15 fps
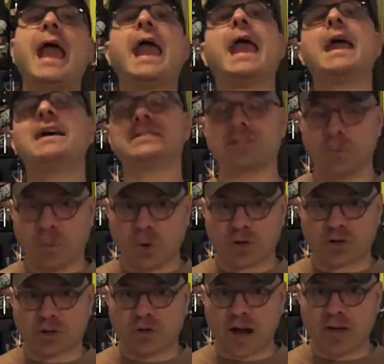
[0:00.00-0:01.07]
and support
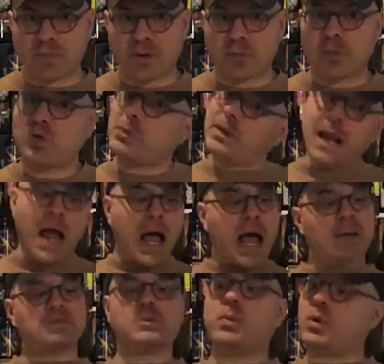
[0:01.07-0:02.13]
the craft beer movement.
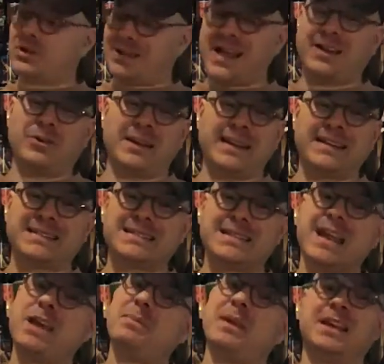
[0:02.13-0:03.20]
I'm supporting Lagunitas
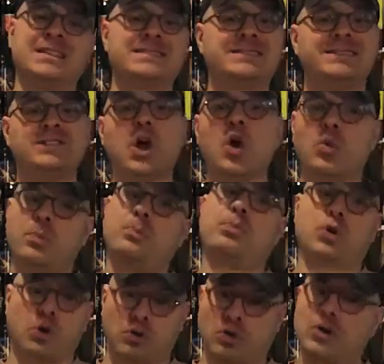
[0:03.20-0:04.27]
today because no
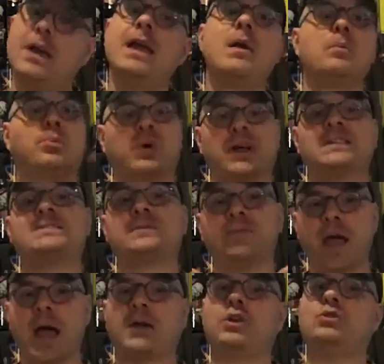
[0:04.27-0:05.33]
brewer brings the
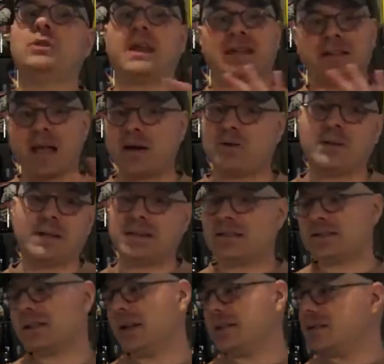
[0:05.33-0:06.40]
value like Lagunitas
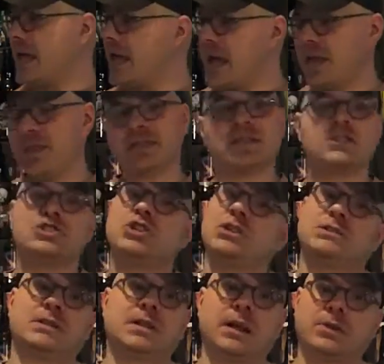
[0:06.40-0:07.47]
does, and this is
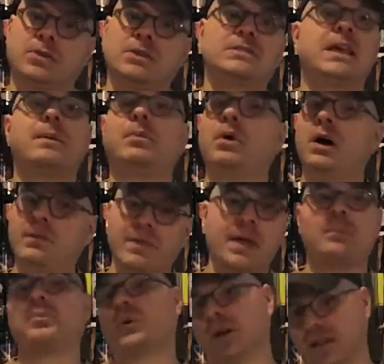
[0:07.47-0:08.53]
just another example of
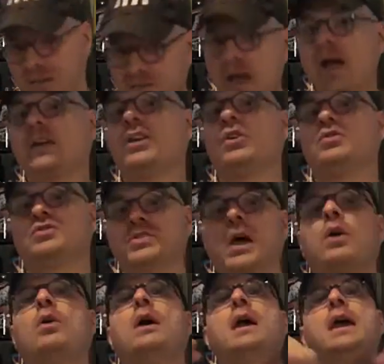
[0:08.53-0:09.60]
them bringing the value.
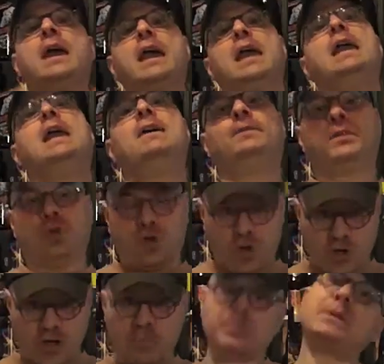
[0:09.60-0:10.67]
So, if you
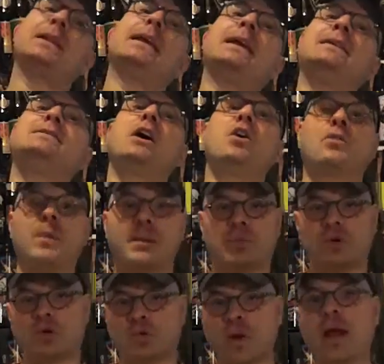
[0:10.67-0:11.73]
could, please remember
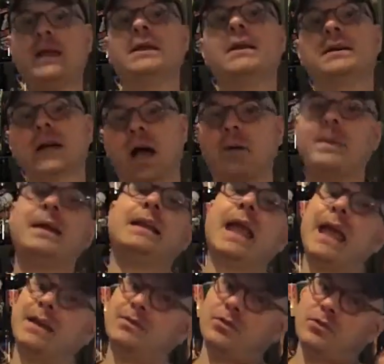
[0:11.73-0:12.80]
to rate, comment,
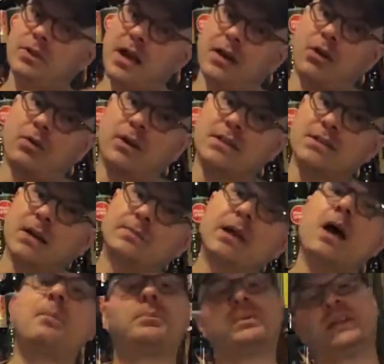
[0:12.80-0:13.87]
and if you're not already subbed
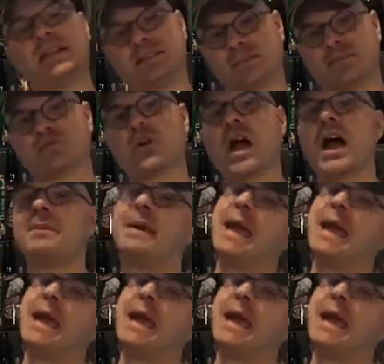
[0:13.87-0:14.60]
up, please subscribe